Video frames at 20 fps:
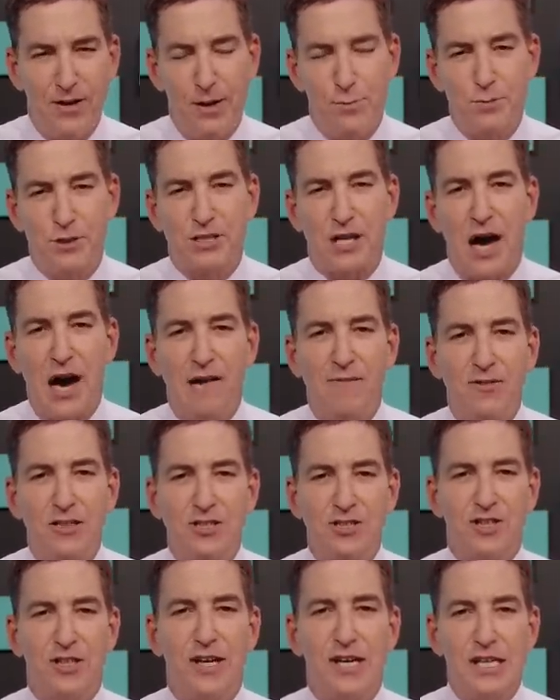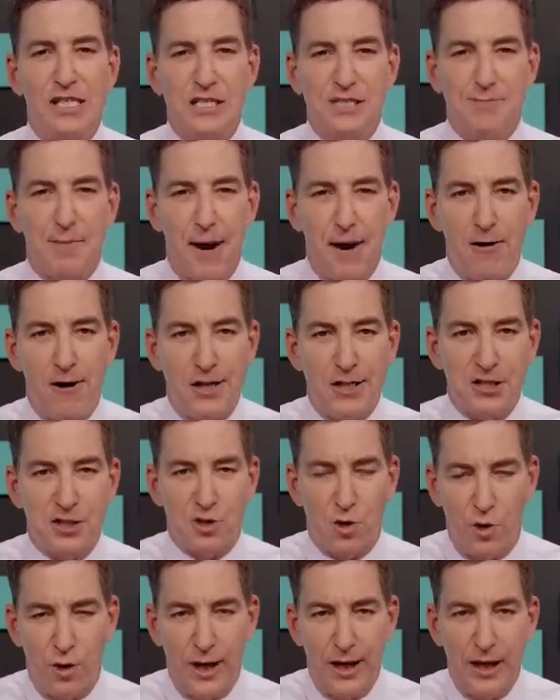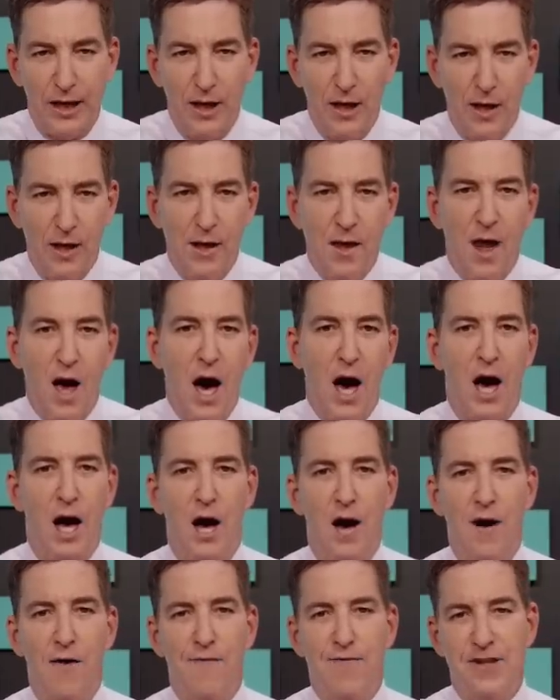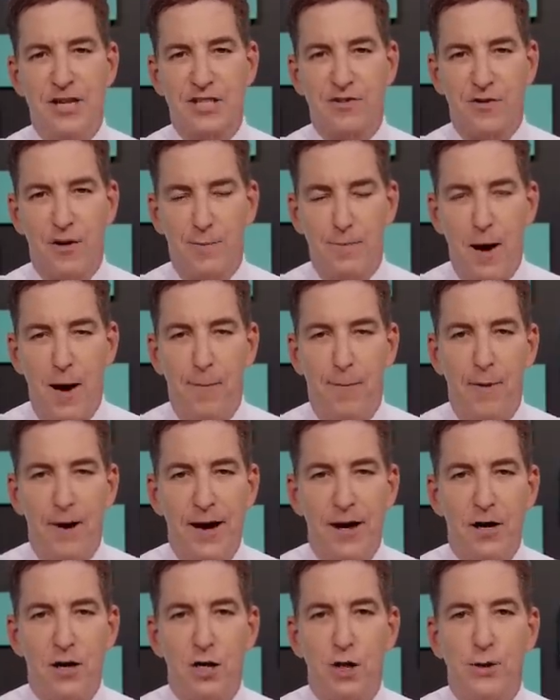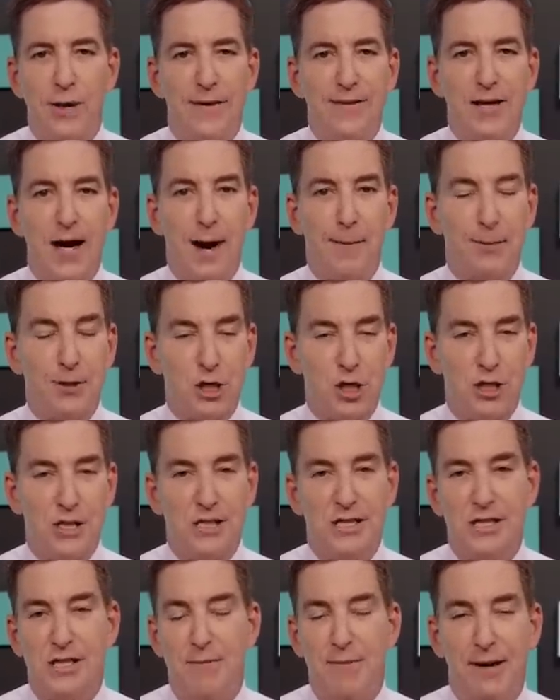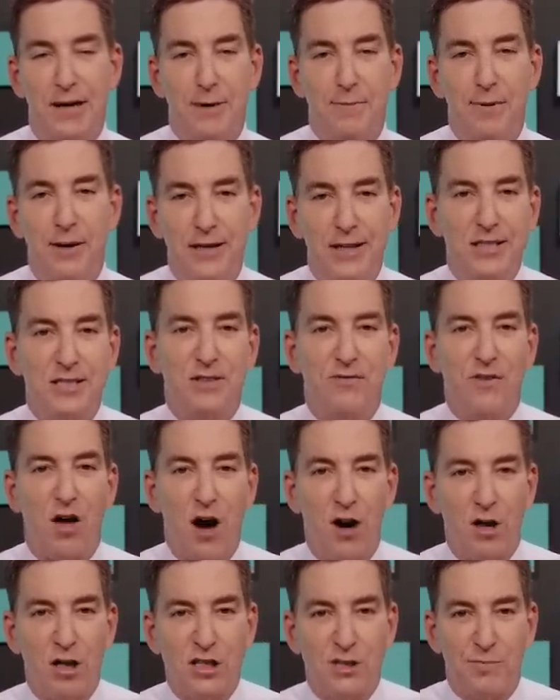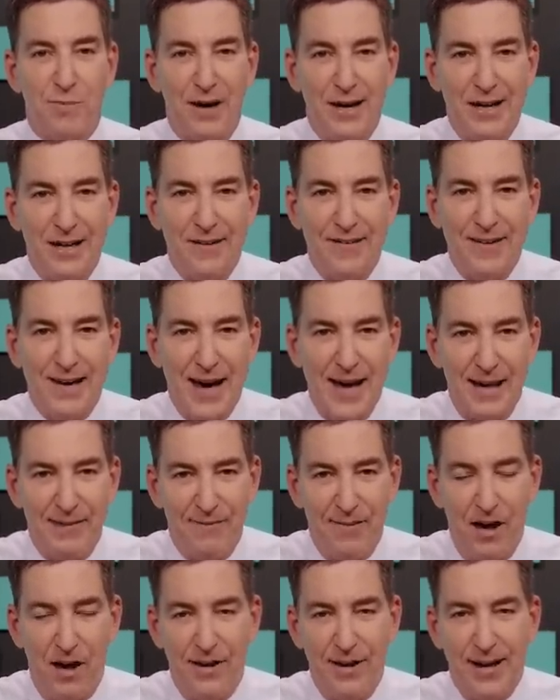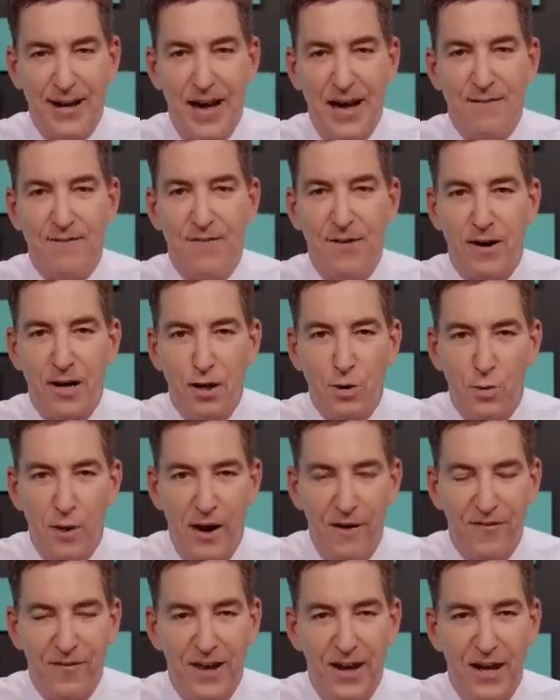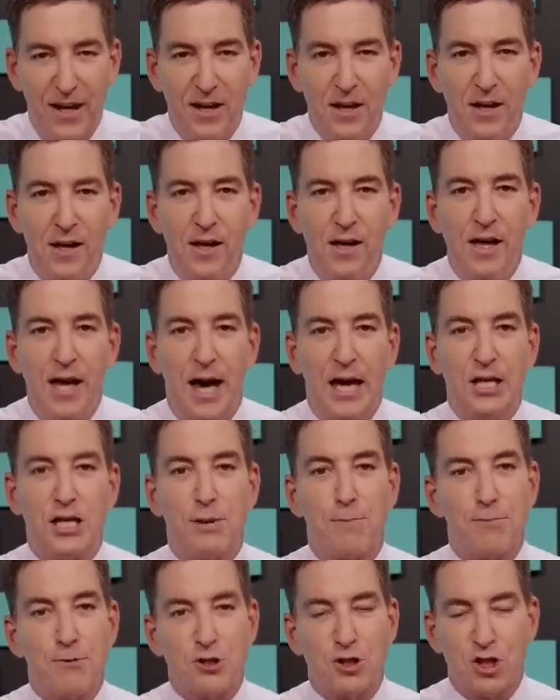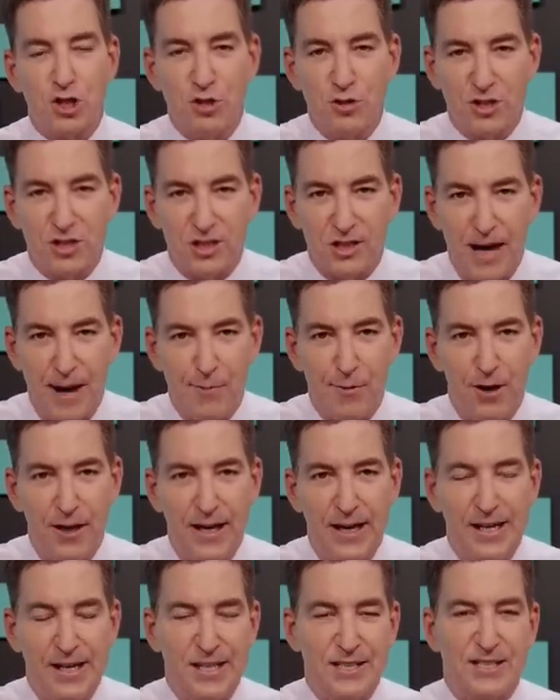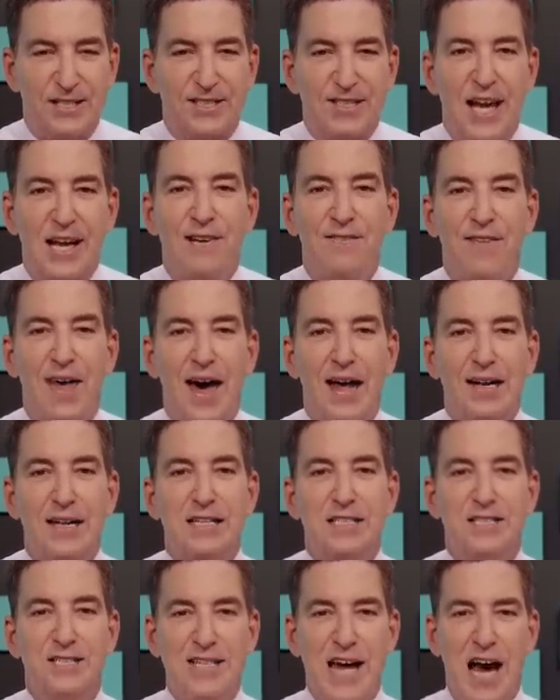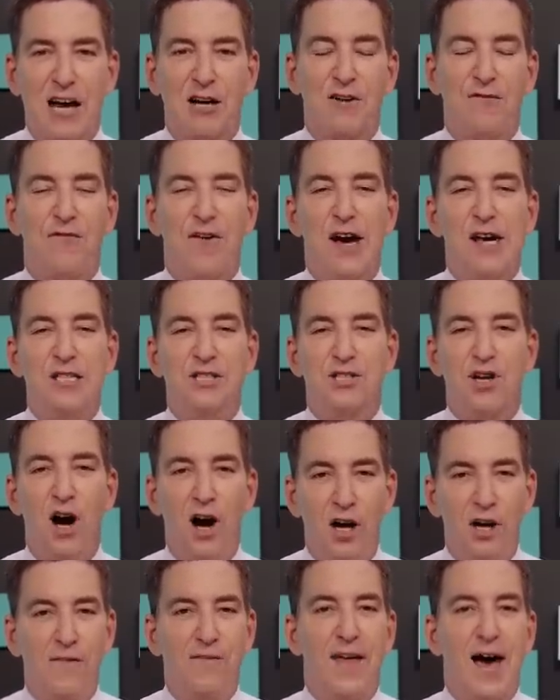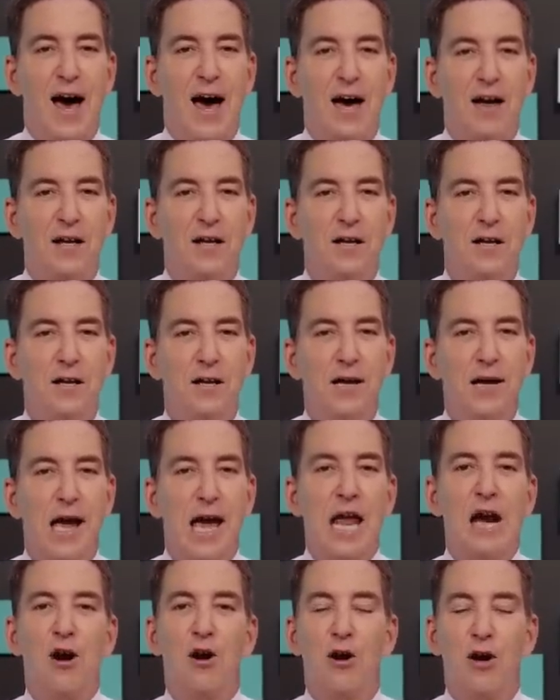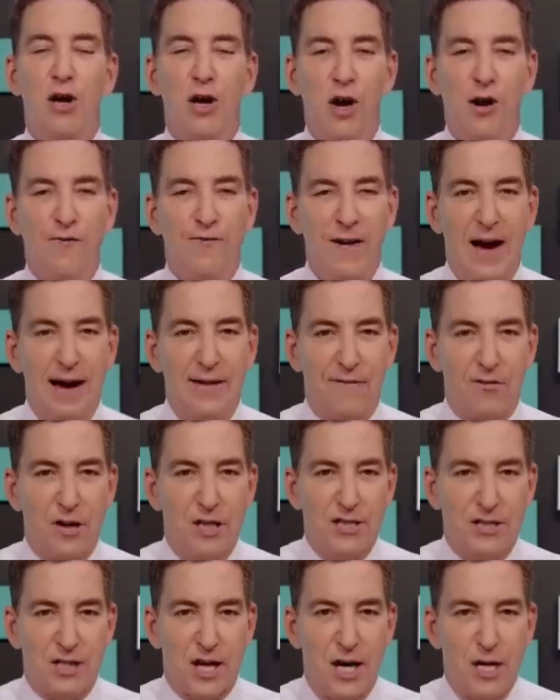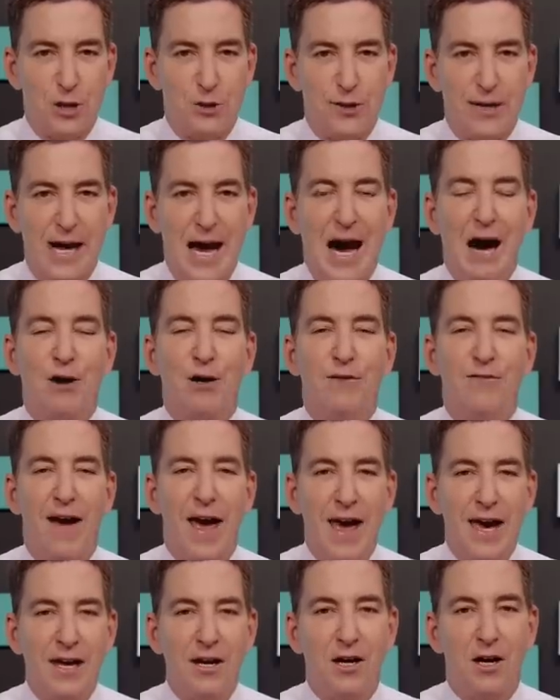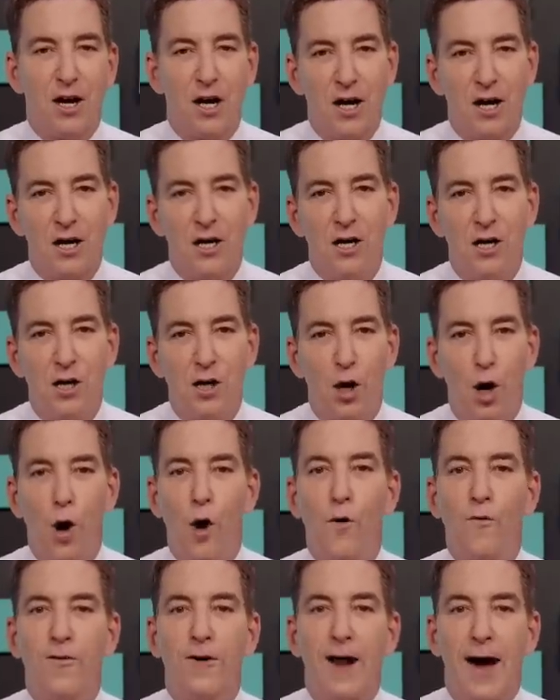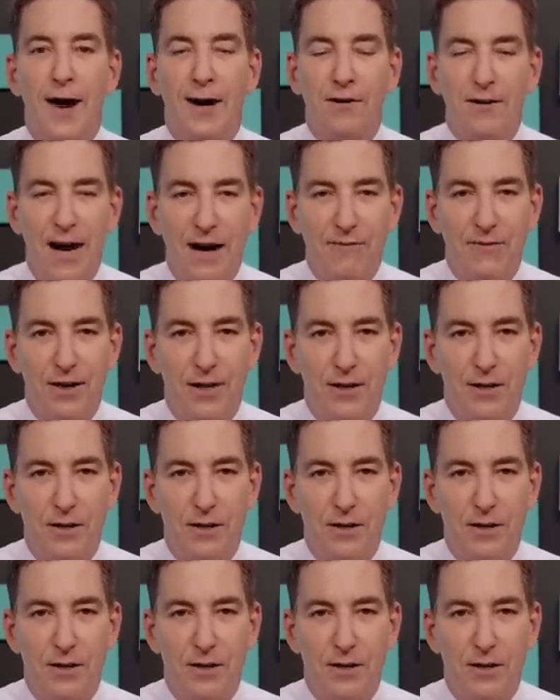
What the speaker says: It was obviously an inspiring story of this football player who had the opportunity to make millions of dollars playing in the NFL to get very wealthy and to pursue celebrity. And instead of that, he sacrificed all of that in order to go fight for his country out of anger over 9/11.